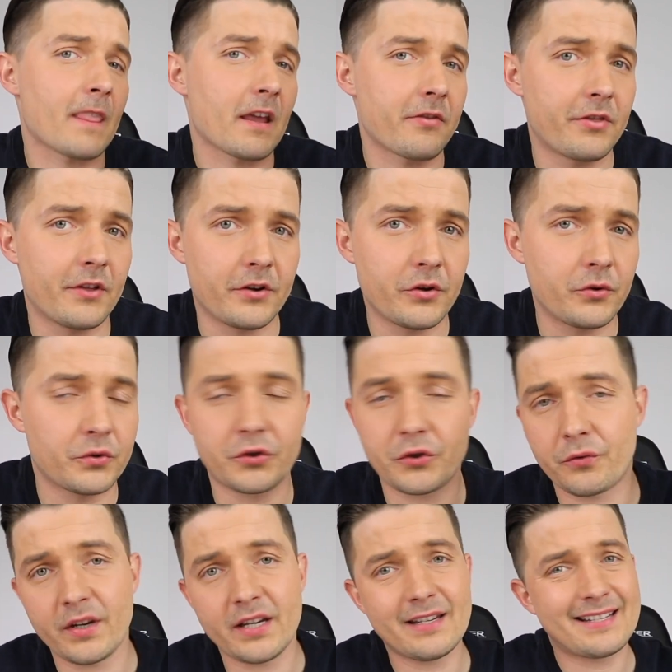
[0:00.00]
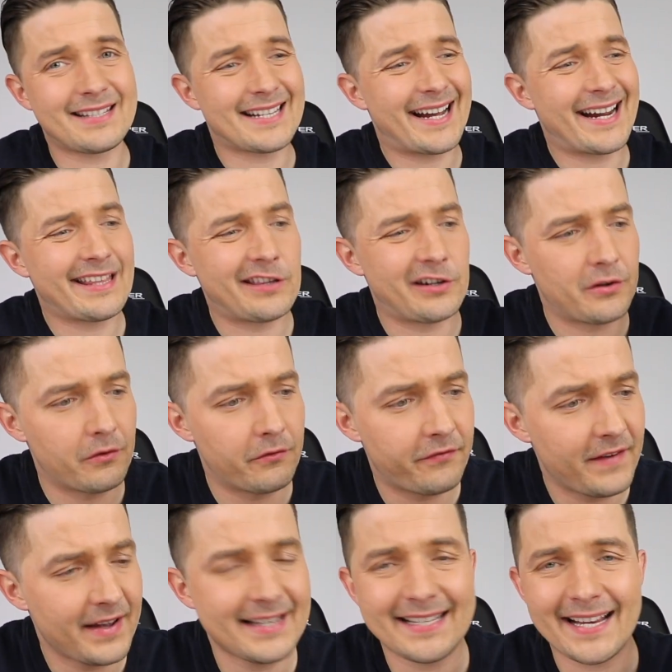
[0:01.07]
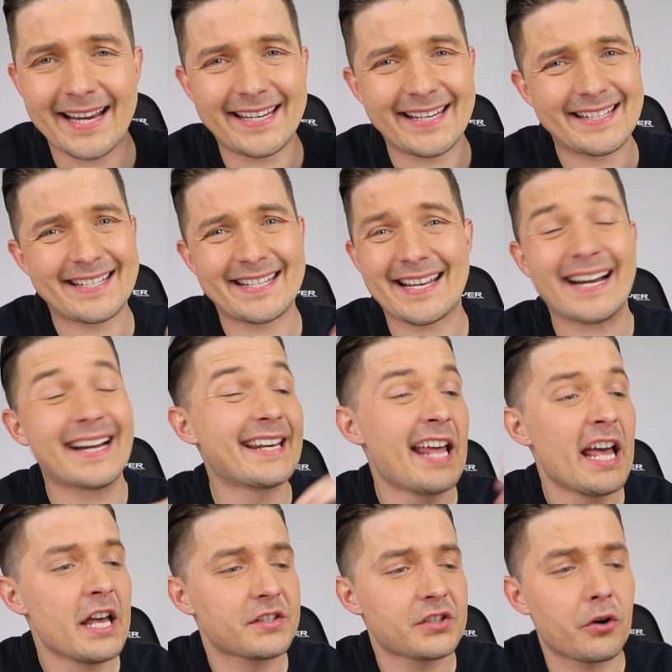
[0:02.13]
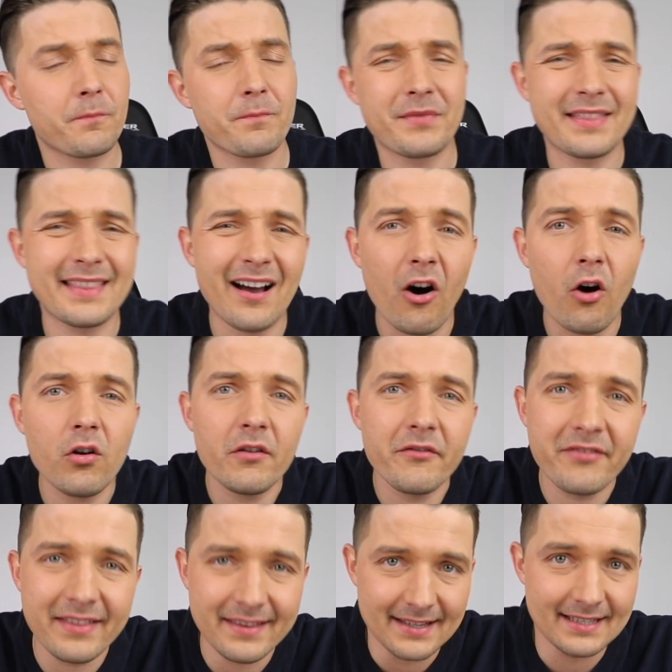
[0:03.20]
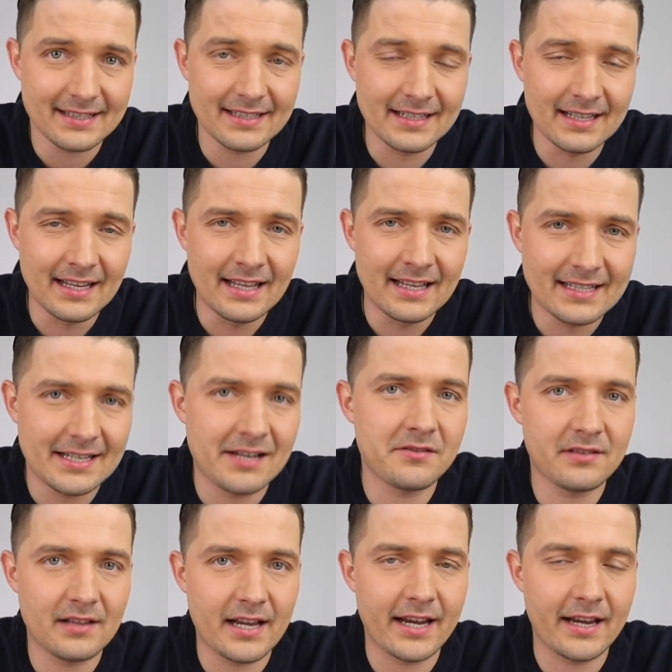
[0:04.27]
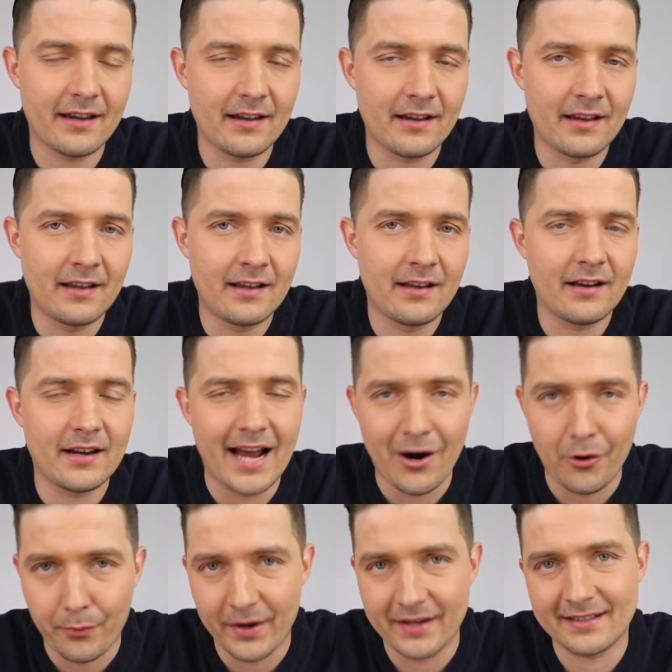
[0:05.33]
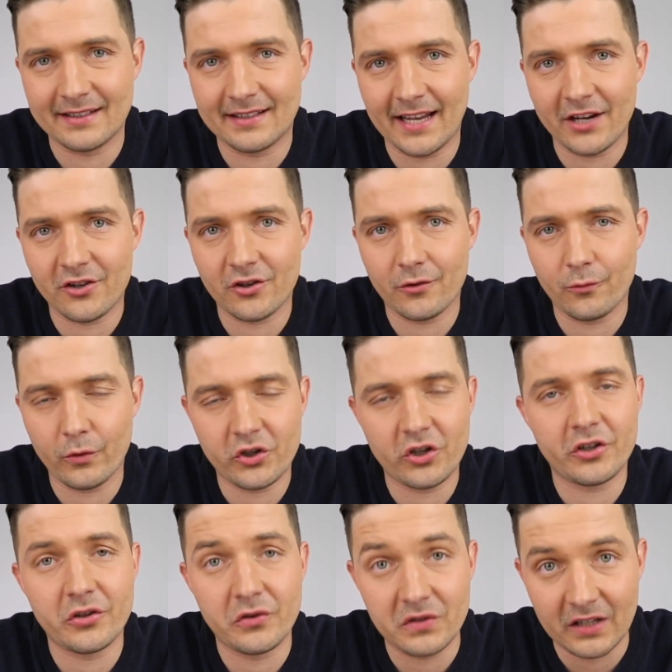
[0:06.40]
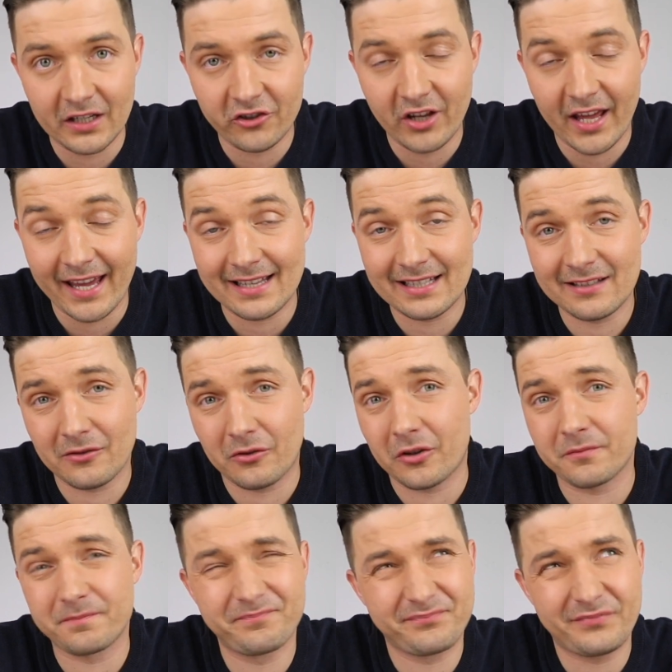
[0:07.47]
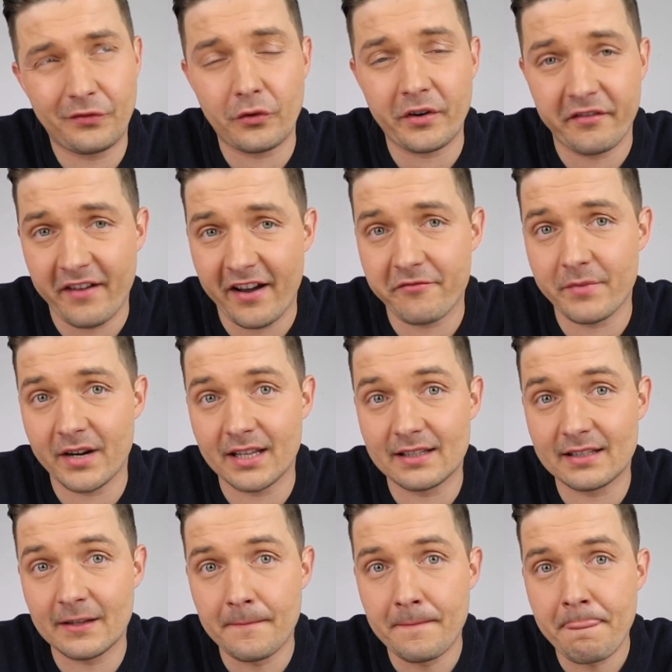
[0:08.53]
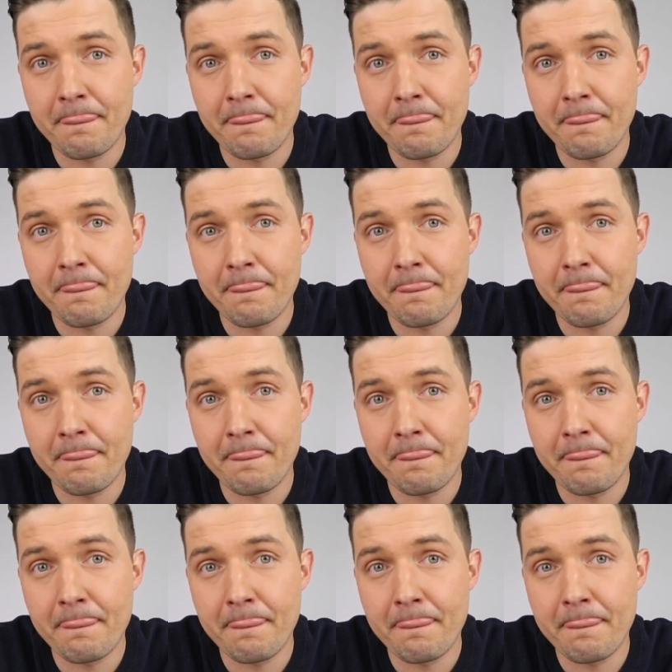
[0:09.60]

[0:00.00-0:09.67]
the new screen design, the new face ID design. So all of this sounds like an hour presentation, which it usually takes, or 45 minutes.